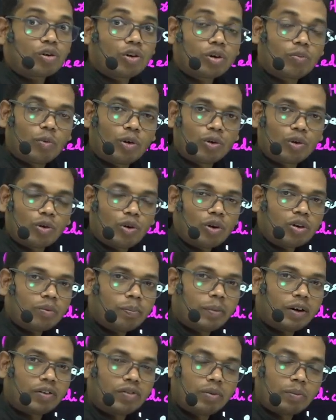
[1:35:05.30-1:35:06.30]
or monocot,
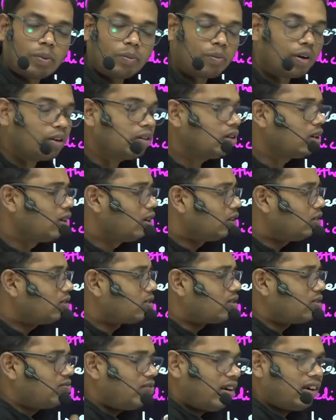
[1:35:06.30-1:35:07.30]
but remember, this
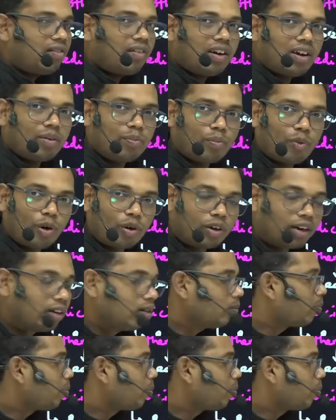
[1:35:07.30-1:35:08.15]
is very, very important,